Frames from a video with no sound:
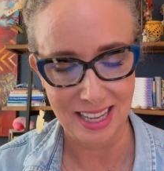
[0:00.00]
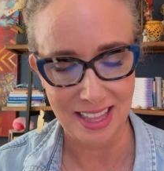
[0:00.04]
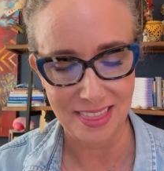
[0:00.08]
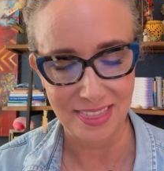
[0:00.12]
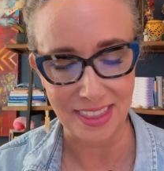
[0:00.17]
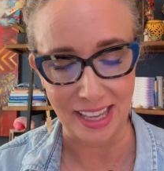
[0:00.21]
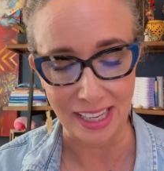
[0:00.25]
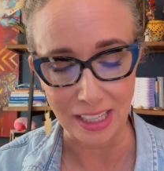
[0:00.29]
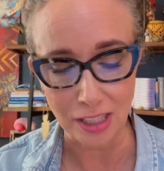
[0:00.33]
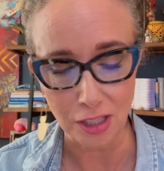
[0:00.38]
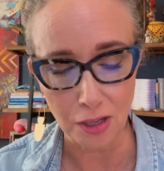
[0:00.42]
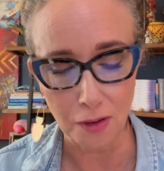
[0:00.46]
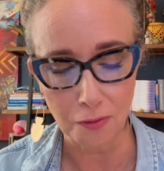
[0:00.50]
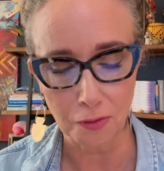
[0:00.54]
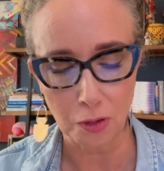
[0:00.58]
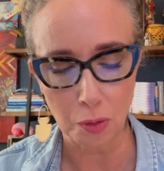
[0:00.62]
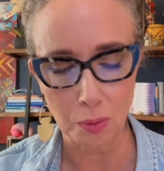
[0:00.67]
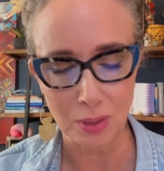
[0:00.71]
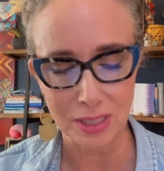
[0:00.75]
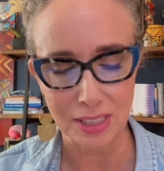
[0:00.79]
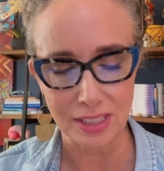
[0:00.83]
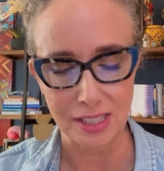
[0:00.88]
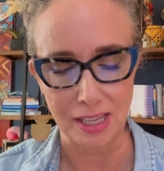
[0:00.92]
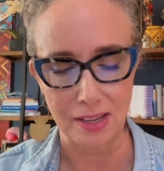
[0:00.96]
Thank you for
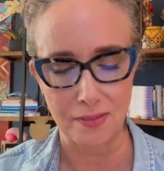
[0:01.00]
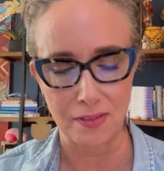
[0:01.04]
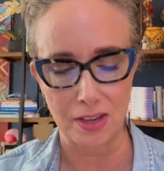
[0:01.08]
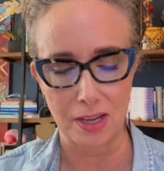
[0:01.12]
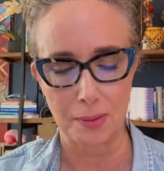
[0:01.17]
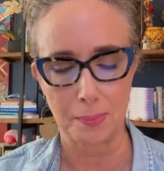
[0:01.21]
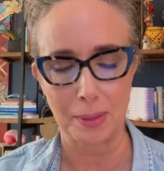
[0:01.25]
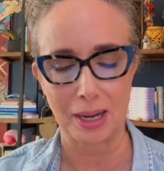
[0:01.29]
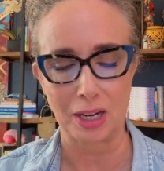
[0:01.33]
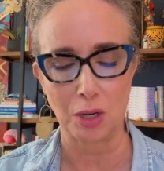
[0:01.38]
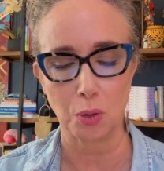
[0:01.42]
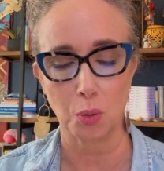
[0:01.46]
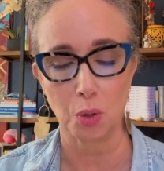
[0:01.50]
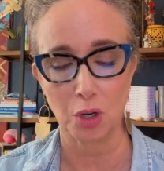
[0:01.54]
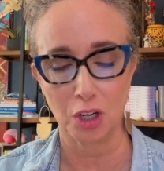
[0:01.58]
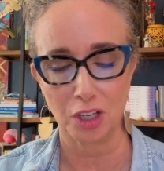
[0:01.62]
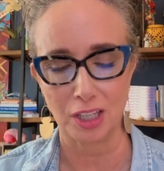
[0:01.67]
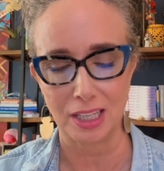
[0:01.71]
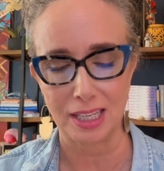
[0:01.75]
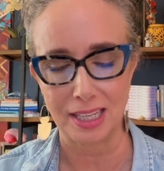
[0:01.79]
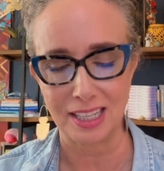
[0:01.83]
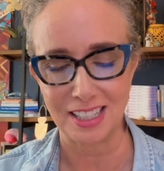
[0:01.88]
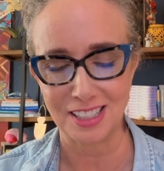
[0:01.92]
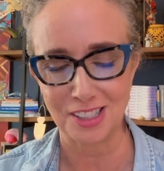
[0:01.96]
receiving my
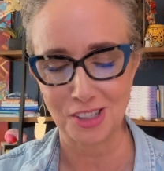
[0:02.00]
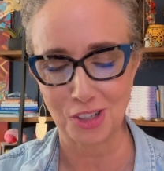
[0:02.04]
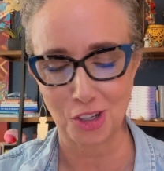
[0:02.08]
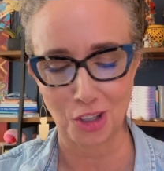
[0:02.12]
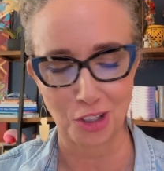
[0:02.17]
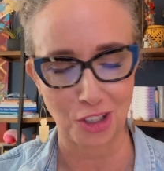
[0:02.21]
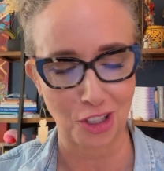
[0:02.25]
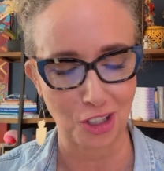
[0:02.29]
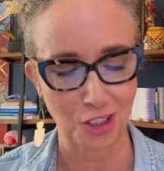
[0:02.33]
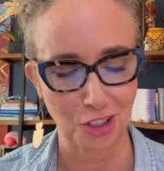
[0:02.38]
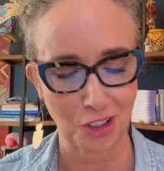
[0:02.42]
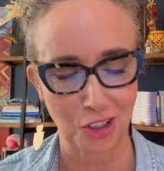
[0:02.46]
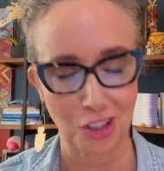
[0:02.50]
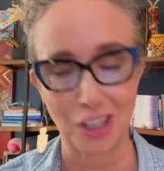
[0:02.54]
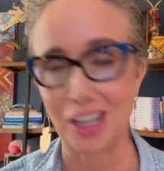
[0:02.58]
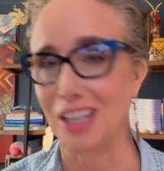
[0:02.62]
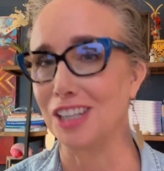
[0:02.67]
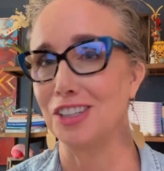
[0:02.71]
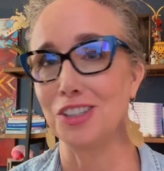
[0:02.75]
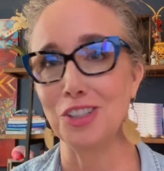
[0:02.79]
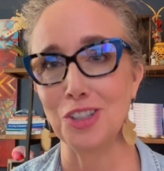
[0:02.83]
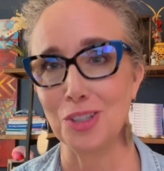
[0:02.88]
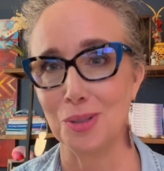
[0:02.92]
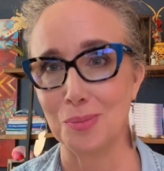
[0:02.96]
quirky, circular,
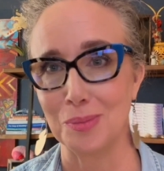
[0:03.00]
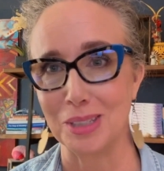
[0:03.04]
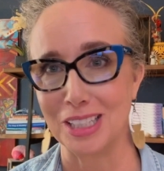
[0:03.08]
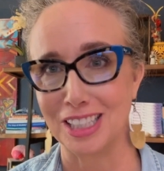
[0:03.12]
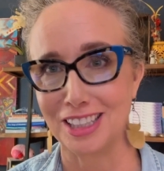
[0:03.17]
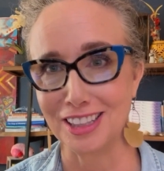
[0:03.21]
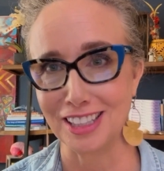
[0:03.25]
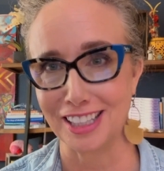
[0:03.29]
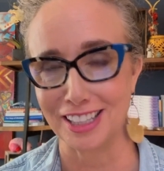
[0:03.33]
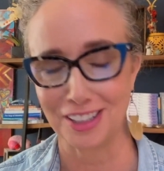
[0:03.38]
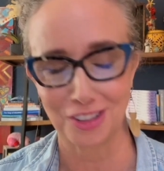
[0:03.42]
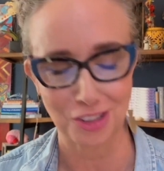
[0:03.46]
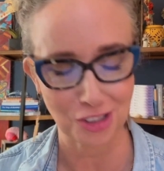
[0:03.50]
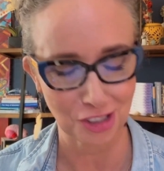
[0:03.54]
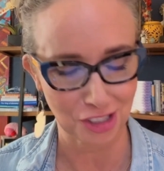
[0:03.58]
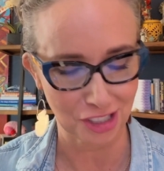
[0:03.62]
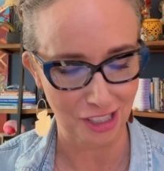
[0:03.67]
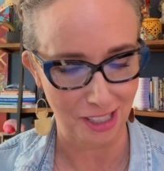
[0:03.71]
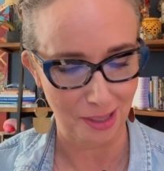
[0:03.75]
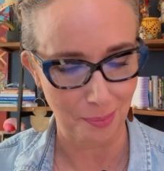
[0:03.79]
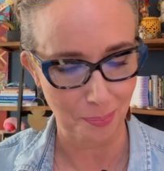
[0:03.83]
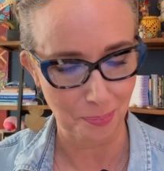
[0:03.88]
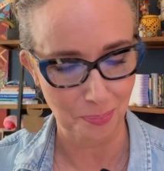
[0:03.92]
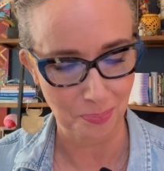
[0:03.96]
and human
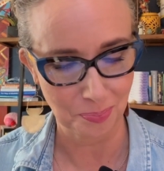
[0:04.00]
leadership.